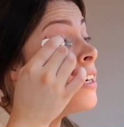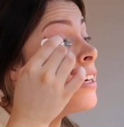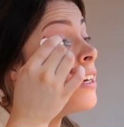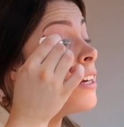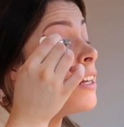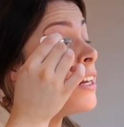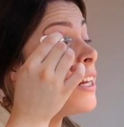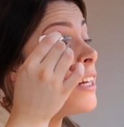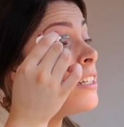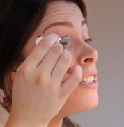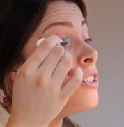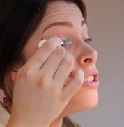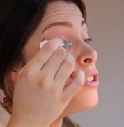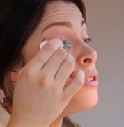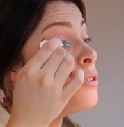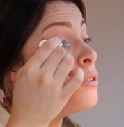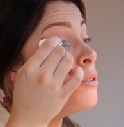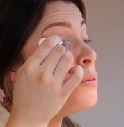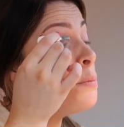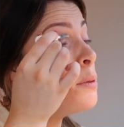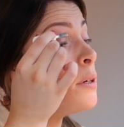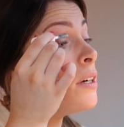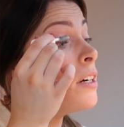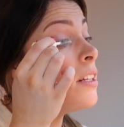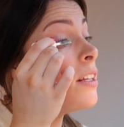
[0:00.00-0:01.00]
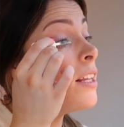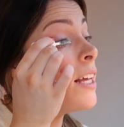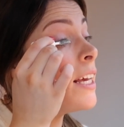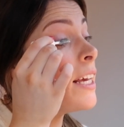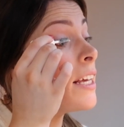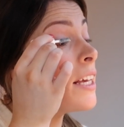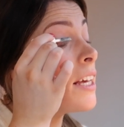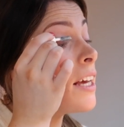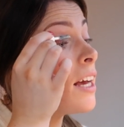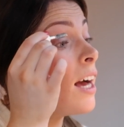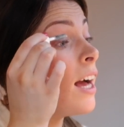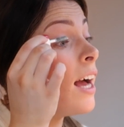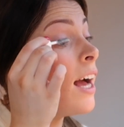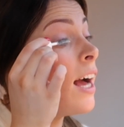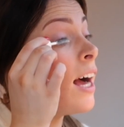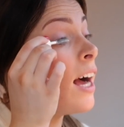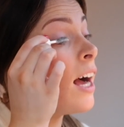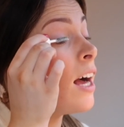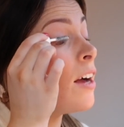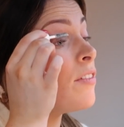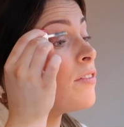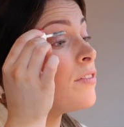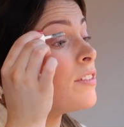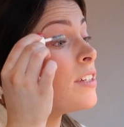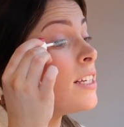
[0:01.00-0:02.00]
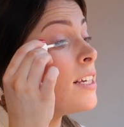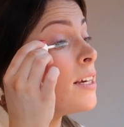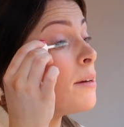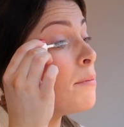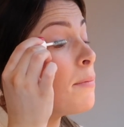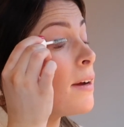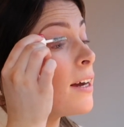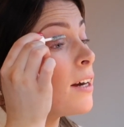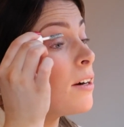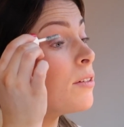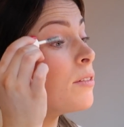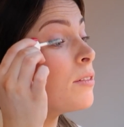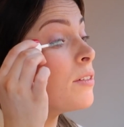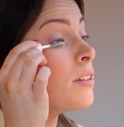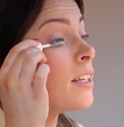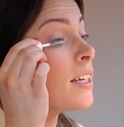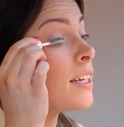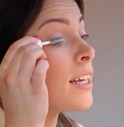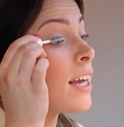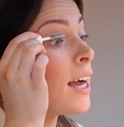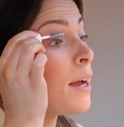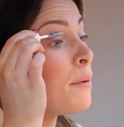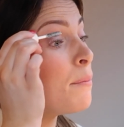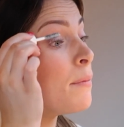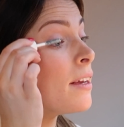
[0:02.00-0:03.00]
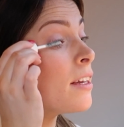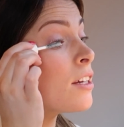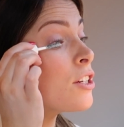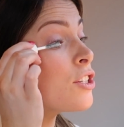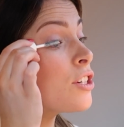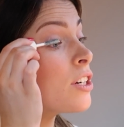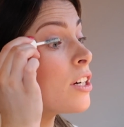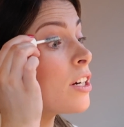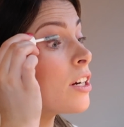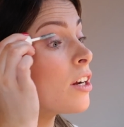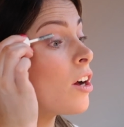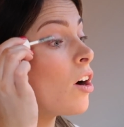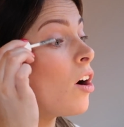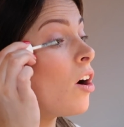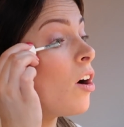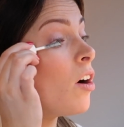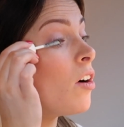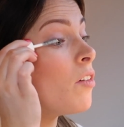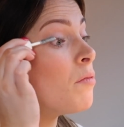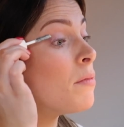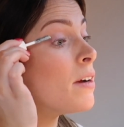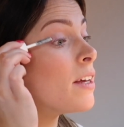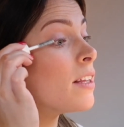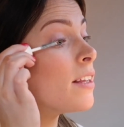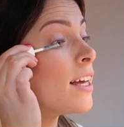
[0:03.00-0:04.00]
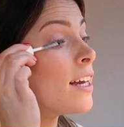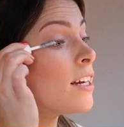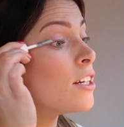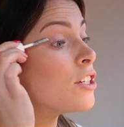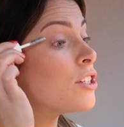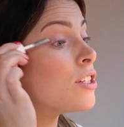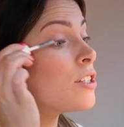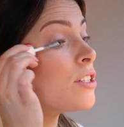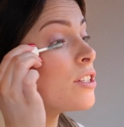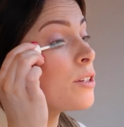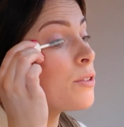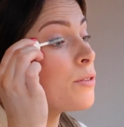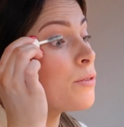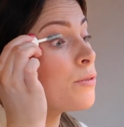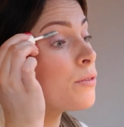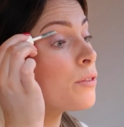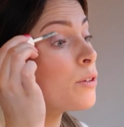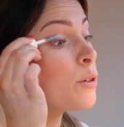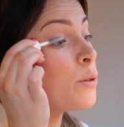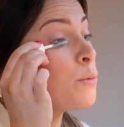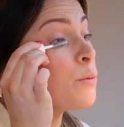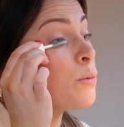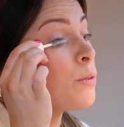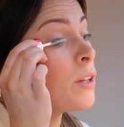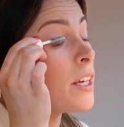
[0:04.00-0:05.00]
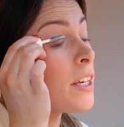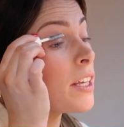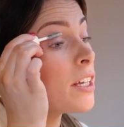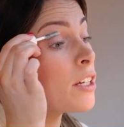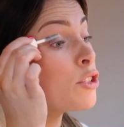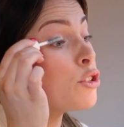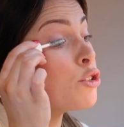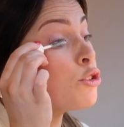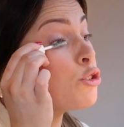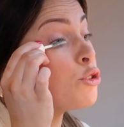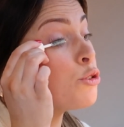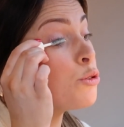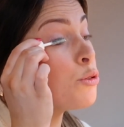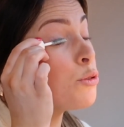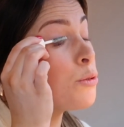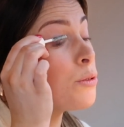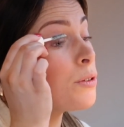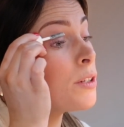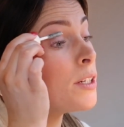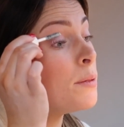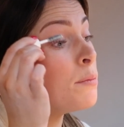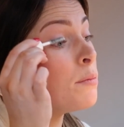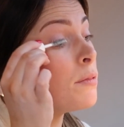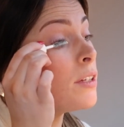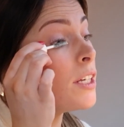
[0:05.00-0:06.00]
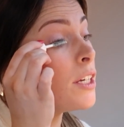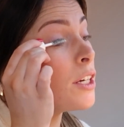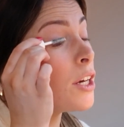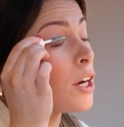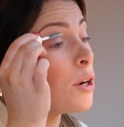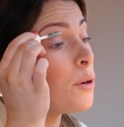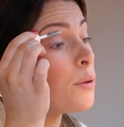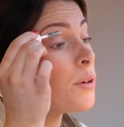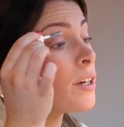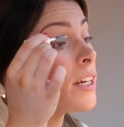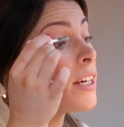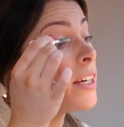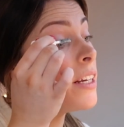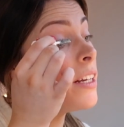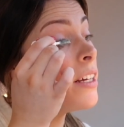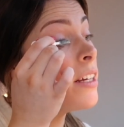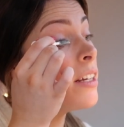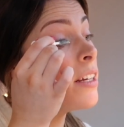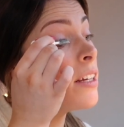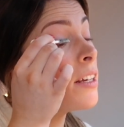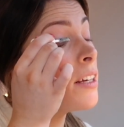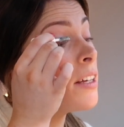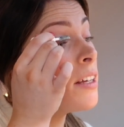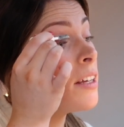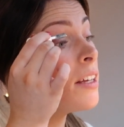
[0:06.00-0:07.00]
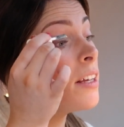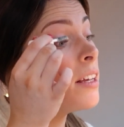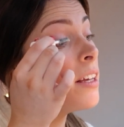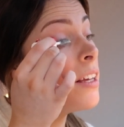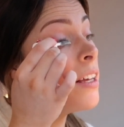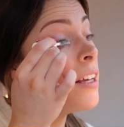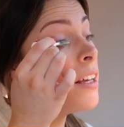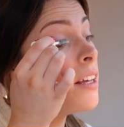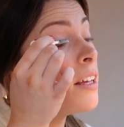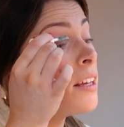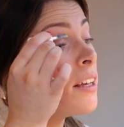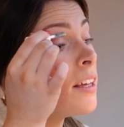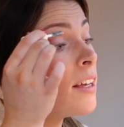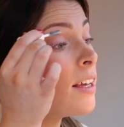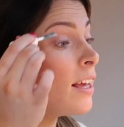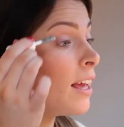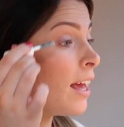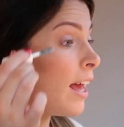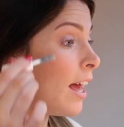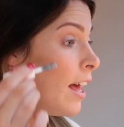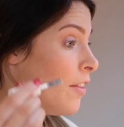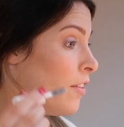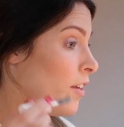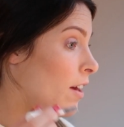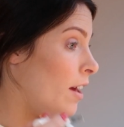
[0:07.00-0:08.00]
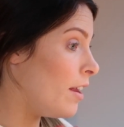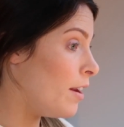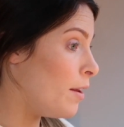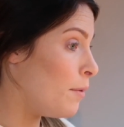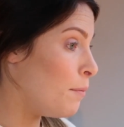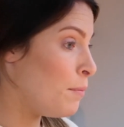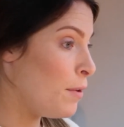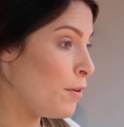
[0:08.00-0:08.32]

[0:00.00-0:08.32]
And I do put like a hefty amount. Like I make sure all of my lashes are like extremely coated. And then